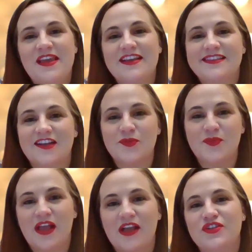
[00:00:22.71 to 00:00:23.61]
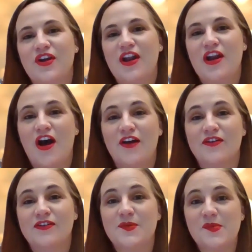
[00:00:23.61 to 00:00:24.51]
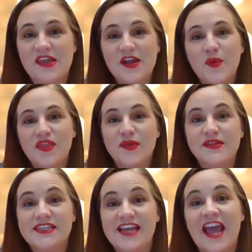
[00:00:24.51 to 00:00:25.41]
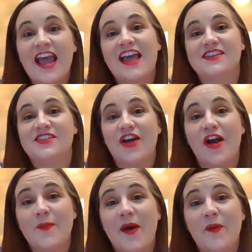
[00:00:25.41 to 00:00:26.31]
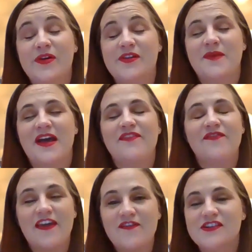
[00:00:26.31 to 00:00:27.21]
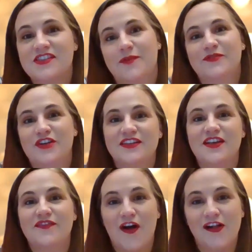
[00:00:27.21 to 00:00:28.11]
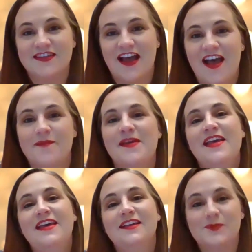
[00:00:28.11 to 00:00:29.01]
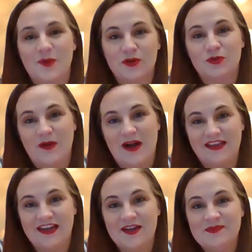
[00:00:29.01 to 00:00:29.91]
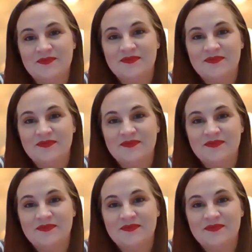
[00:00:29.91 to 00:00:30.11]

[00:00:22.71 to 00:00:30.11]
It is such a pleasure and an honor to be here with you today and to talk about one of my favorite subjects of all time, spirituality.